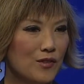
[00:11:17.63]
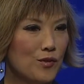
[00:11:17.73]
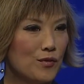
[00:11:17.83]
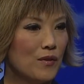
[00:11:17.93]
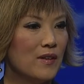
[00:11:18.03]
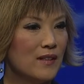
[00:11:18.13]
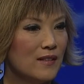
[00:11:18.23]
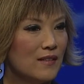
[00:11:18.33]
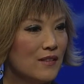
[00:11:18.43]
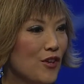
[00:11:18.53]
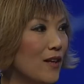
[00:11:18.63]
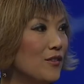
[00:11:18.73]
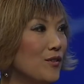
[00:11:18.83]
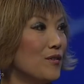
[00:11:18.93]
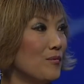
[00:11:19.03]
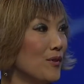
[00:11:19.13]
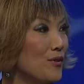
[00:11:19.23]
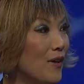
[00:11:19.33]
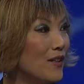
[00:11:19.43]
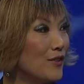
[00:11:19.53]
joint challenges we're
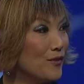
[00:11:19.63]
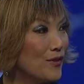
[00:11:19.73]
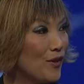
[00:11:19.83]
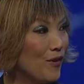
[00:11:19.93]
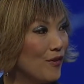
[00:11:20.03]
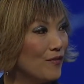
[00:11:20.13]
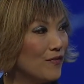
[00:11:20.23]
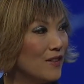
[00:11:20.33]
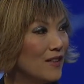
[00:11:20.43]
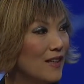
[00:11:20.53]
trying to solve.